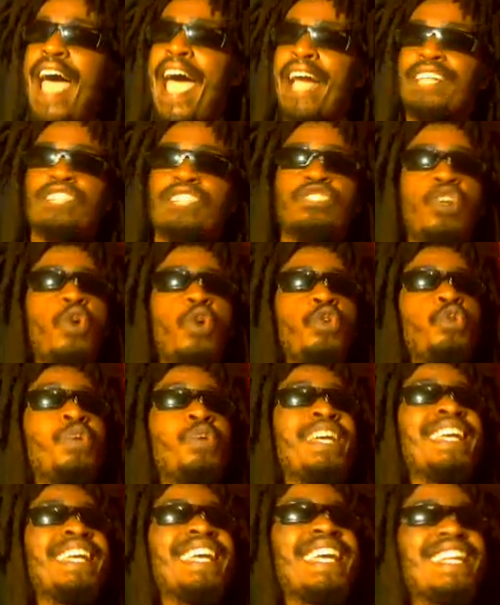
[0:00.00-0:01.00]
act as though you
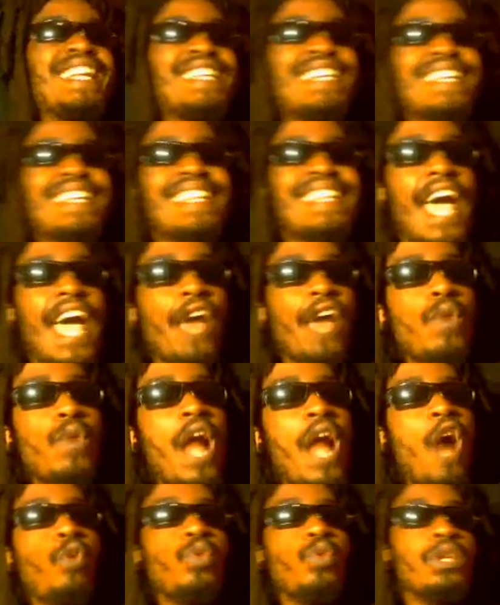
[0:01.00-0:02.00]
can get to that
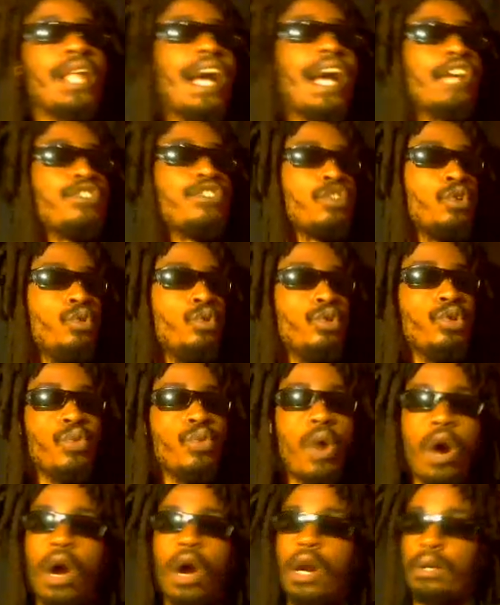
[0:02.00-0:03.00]
without realizing who
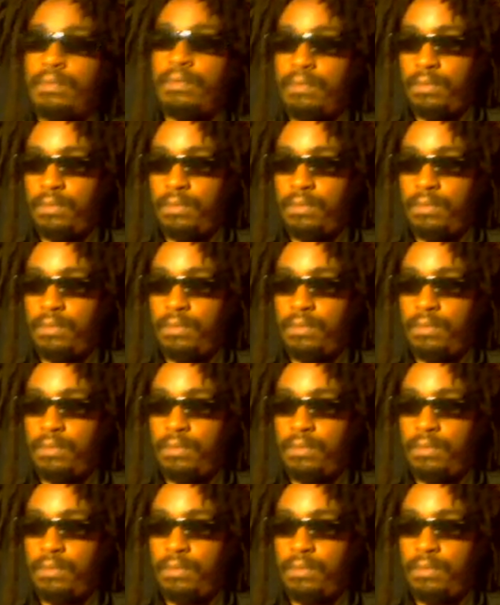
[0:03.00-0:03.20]
you are.